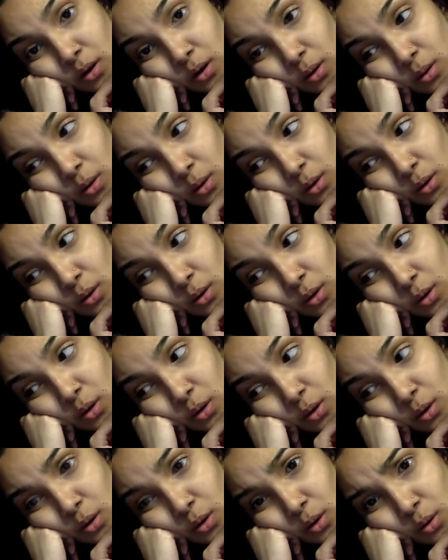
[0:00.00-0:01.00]

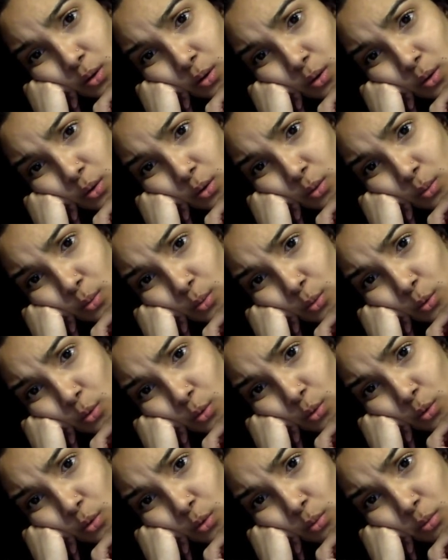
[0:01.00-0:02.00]

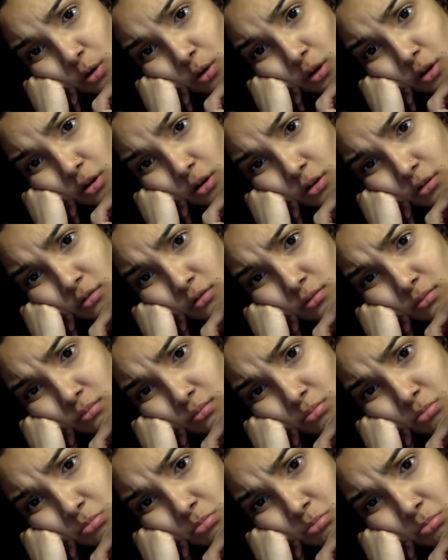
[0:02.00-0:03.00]

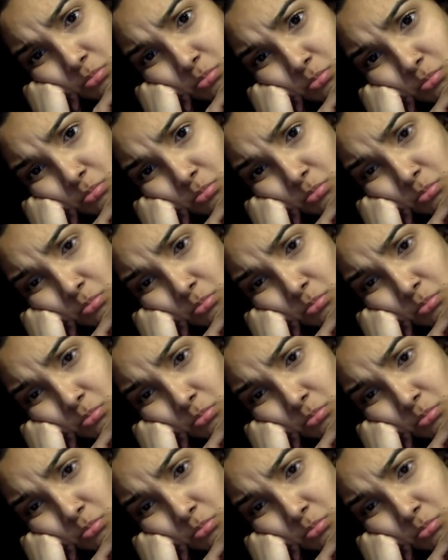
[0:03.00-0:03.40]
Nothing is said.